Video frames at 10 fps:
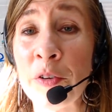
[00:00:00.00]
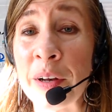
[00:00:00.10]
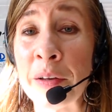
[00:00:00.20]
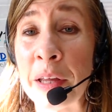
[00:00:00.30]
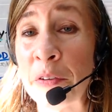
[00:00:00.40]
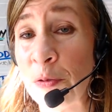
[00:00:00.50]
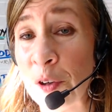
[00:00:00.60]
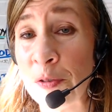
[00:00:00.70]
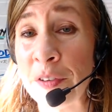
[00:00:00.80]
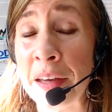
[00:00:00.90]
and he's
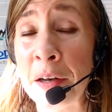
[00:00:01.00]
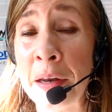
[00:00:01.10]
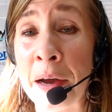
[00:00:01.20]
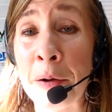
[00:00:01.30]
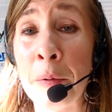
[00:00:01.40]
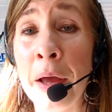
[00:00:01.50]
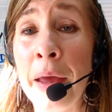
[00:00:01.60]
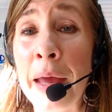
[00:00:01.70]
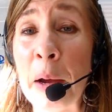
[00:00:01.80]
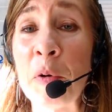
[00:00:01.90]
15 now,
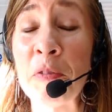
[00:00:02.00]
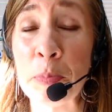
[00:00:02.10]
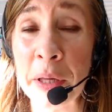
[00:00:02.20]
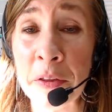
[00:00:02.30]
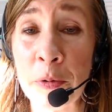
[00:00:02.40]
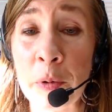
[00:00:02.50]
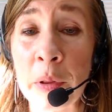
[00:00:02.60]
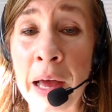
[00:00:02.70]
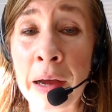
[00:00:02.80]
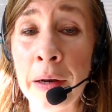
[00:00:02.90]
and we've been through a
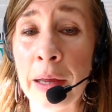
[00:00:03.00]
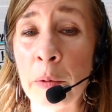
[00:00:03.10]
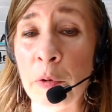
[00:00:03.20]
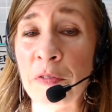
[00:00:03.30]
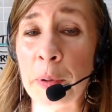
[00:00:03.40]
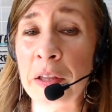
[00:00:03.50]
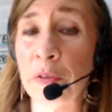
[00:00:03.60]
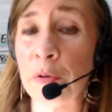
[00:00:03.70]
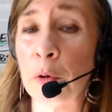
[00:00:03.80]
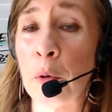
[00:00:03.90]
lot and we've been
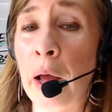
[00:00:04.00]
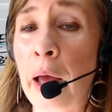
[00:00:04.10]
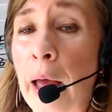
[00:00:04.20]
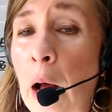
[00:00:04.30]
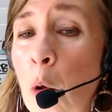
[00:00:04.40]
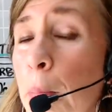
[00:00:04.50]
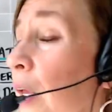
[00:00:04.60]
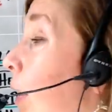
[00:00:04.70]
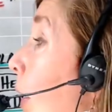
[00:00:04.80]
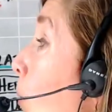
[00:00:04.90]
through
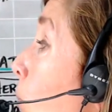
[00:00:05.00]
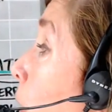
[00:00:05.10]
helping him